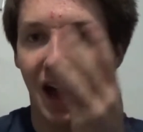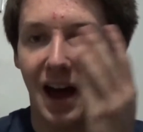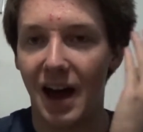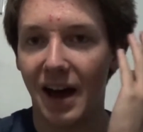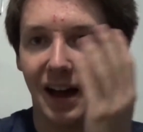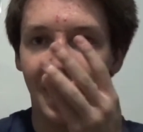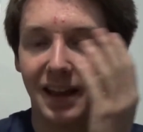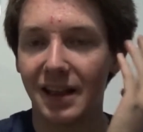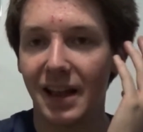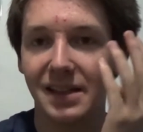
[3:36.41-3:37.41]

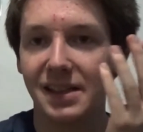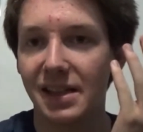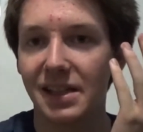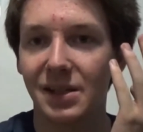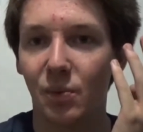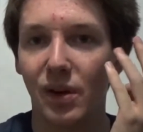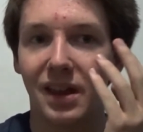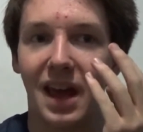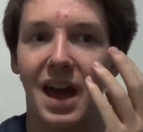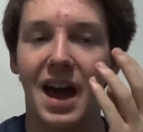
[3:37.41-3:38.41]
eye lenses with
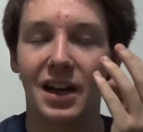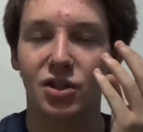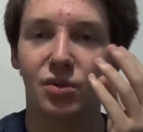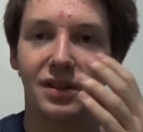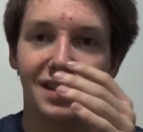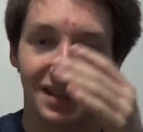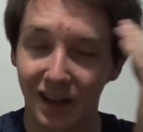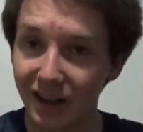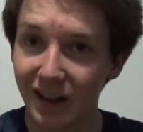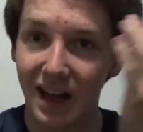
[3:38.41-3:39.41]
actual
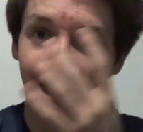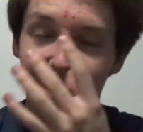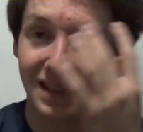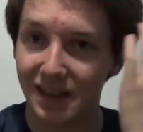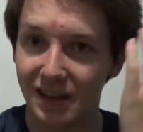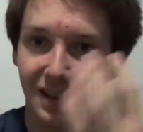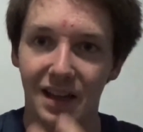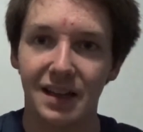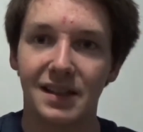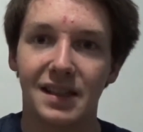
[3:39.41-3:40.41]
sunglass
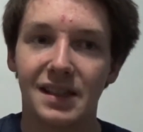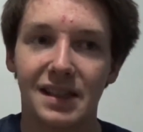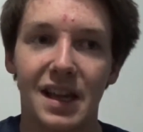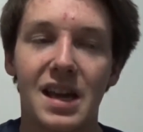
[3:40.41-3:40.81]
lenses,